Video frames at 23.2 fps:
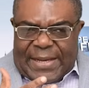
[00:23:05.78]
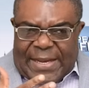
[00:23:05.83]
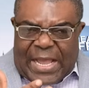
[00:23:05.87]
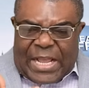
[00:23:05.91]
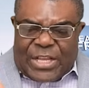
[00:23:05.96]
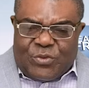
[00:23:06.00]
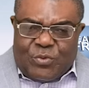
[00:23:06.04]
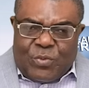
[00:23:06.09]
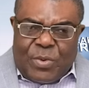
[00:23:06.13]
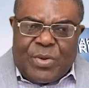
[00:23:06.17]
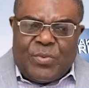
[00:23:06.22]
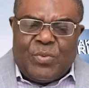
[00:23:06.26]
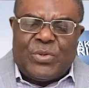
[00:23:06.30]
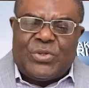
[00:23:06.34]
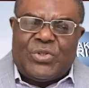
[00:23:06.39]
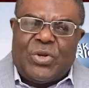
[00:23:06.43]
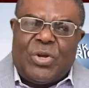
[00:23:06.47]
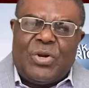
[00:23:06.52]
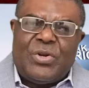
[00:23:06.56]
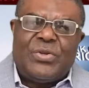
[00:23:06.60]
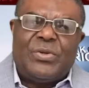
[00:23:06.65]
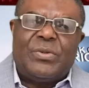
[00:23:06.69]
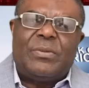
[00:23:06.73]
Last week we
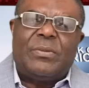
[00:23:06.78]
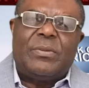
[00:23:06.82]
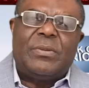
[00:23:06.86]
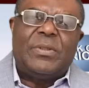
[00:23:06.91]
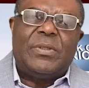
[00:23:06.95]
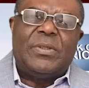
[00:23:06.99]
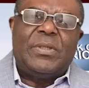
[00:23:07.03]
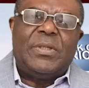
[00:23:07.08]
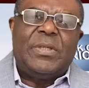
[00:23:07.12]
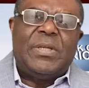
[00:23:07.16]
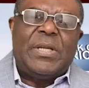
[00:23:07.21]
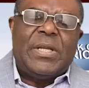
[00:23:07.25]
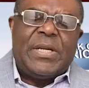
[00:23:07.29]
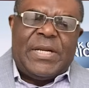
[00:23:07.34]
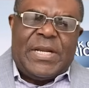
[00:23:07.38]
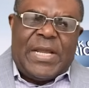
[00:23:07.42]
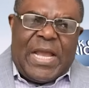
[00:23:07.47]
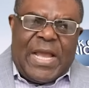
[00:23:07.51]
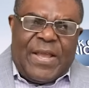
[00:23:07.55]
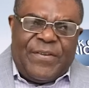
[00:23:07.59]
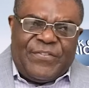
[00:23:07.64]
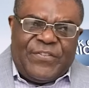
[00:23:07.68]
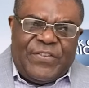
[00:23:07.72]
told you
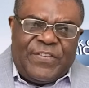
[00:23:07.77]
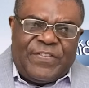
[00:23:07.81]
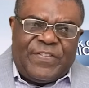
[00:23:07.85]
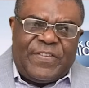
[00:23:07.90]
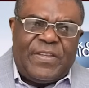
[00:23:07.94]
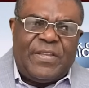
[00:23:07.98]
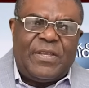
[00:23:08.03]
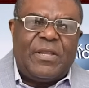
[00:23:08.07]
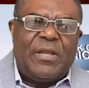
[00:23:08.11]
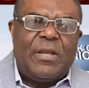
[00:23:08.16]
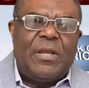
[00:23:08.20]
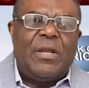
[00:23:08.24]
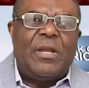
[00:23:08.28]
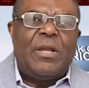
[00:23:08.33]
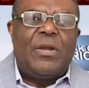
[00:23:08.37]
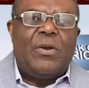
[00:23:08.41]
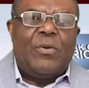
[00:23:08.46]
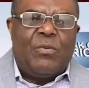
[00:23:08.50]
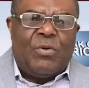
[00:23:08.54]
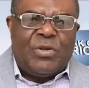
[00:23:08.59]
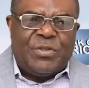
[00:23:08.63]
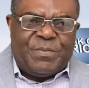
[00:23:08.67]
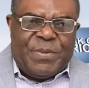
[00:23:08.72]
the FCC
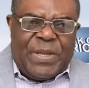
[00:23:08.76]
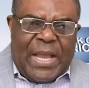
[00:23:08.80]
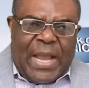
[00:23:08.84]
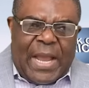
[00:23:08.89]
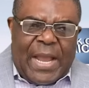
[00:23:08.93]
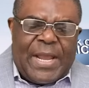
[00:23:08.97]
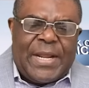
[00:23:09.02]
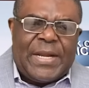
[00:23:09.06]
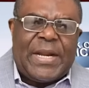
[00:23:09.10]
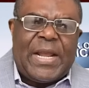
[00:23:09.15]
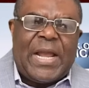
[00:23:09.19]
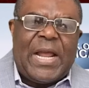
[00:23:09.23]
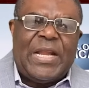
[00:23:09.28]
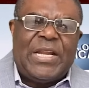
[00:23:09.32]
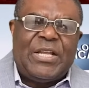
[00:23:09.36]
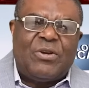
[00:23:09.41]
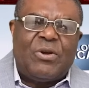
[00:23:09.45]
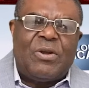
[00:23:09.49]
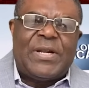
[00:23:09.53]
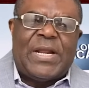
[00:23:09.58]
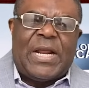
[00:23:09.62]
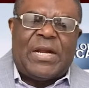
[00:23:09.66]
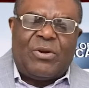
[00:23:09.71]
was behind
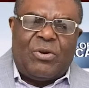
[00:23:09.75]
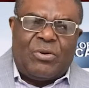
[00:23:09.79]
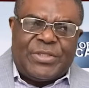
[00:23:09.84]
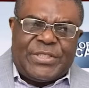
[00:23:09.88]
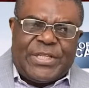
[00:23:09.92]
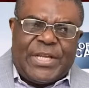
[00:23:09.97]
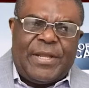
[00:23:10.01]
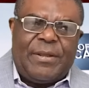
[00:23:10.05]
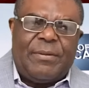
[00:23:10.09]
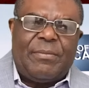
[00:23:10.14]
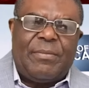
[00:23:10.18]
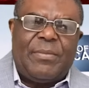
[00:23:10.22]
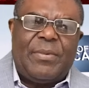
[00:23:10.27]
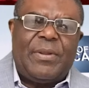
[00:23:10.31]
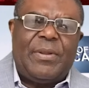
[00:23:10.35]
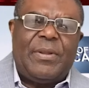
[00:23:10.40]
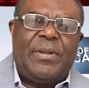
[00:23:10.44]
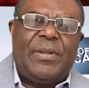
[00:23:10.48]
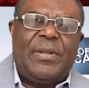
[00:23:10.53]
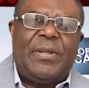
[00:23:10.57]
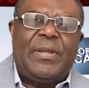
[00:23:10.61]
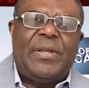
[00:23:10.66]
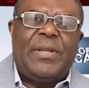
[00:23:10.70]
Aliko Dangote,
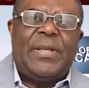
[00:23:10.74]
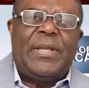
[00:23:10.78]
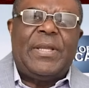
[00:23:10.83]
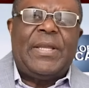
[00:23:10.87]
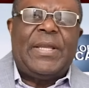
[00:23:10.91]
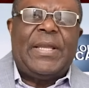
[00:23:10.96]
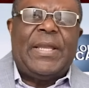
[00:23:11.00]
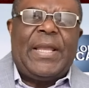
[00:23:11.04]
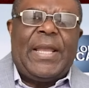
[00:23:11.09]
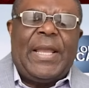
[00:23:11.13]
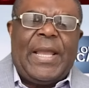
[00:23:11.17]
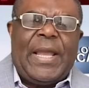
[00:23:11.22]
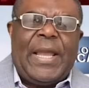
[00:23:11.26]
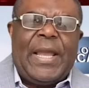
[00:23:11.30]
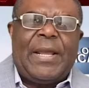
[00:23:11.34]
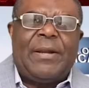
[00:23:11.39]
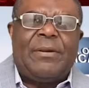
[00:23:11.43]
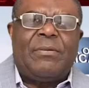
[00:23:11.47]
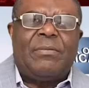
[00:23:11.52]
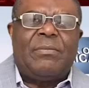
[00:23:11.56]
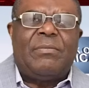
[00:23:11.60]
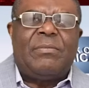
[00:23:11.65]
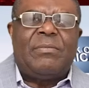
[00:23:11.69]

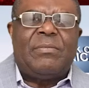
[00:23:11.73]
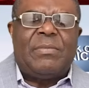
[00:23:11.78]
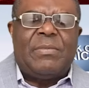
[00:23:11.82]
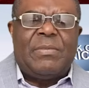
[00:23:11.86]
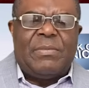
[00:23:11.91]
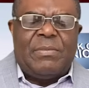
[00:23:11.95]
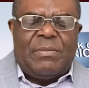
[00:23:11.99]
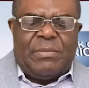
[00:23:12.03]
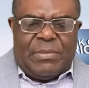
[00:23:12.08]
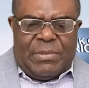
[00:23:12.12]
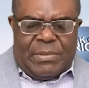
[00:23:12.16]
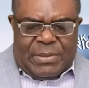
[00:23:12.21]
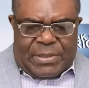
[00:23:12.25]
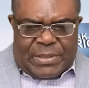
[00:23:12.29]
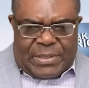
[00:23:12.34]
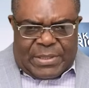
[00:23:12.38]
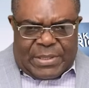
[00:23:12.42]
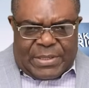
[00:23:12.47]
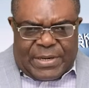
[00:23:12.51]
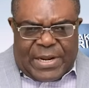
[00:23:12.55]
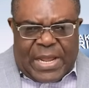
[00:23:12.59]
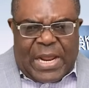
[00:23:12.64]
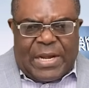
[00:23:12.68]
and
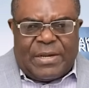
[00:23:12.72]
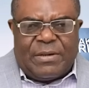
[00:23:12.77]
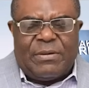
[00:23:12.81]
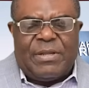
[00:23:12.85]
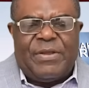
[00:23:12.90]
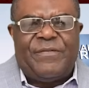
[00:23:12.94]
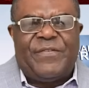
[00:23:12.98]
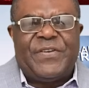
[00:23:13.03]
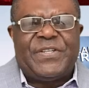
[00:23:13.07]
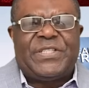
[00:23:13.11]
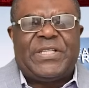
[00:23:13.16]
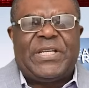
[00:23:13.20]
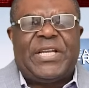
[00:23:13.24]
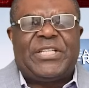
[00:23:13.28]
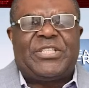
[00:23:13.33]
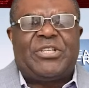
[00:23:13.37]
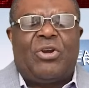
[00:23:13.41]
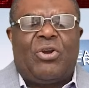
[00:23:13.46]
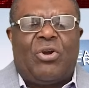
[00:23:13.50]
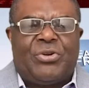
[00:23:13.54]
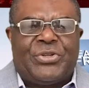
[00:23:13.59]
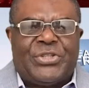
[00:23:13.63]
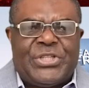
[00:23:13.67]
that
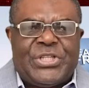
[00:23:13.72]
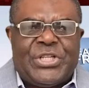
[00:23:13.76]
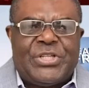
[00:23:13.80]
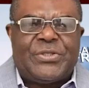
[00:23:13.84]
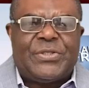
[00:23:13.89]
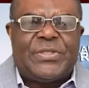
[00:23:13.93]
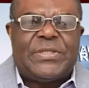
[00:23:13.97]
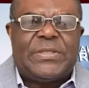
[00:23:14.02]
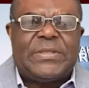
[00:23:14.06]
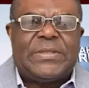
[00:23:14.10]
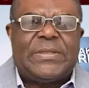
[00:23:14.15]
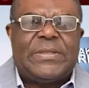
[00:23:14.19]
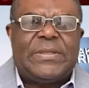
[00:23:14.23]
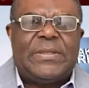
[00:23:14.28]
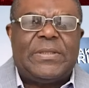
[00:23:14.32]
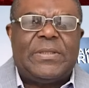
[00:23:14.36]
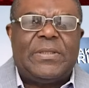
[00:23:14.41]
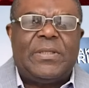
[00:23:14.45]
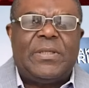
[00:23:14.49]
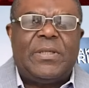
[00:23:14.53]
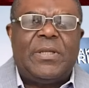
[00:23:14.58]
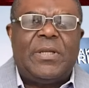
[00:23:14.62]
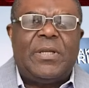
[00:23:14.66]
investigation continues.
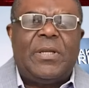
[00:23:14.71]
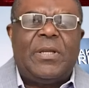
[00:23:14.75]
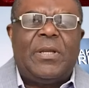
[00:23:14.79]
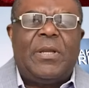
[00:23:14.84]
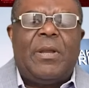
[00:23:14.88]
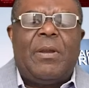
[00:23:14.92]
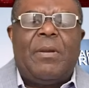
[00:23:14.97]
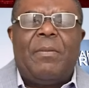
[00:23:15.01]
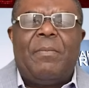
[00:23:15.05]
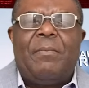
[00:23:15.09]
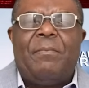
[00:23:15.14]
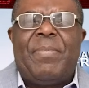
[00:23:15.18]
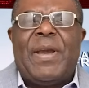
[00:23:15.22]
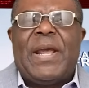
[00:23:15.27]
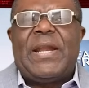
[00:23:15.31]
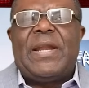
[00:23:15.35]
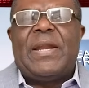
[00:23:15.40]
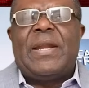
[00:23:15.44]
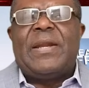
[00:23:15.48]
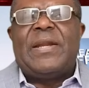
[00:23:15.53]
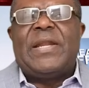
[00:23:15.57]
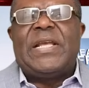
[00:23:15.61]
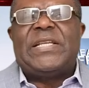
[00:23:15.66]

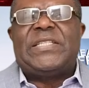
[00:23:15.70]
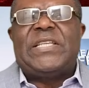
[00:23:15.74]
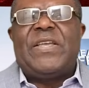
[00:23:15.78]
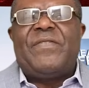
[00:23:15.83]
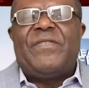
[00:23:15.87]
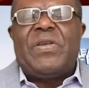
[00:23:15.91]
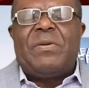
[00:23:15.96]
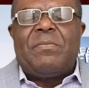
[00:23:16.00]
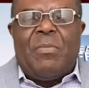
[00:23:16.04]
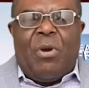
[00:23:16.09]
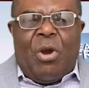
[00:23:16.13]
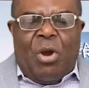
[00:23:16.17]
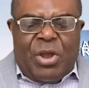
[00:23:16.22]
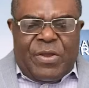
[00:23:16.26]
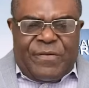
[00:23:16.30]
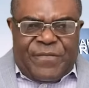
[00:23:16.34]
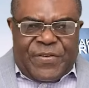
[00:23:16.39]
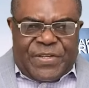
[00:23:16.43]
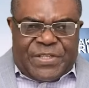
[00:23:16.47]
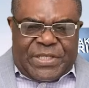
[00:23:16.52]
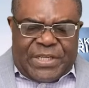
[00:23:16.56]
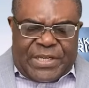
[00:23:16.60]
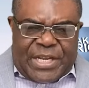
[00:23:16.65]
But there's even more
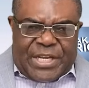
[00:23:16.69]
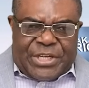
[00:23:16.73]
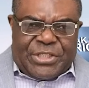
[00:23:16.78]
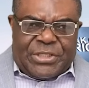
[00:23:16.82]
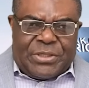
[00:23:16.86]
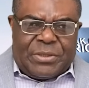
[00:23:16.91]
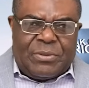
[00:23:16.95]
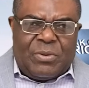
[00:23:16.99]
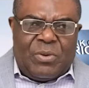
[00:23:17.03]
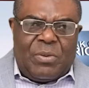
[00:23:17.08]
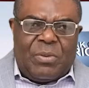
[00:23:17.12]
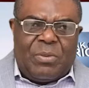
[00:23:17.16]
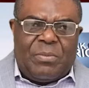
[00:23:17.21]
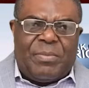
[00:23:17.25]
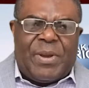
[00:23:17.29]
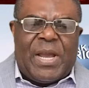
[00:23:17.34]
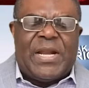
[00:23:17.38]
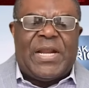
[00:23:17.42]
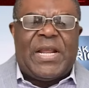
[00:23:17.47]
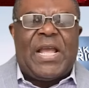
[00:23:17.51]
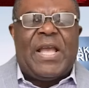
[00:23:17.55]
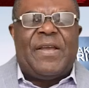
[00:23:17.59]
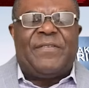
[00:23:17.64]
investigation
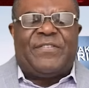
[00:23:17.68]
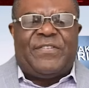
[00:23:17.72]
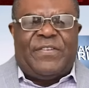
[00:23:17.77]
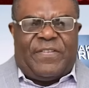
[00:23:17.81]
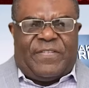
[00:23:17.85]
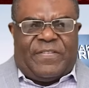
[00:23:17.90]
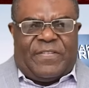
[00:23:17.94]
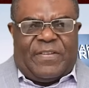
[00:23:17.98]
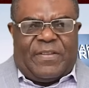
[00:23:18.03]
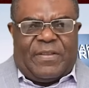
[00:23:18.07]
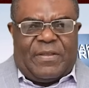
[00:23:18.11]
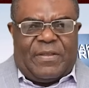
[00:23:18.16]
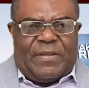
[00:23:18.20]
by the FCC.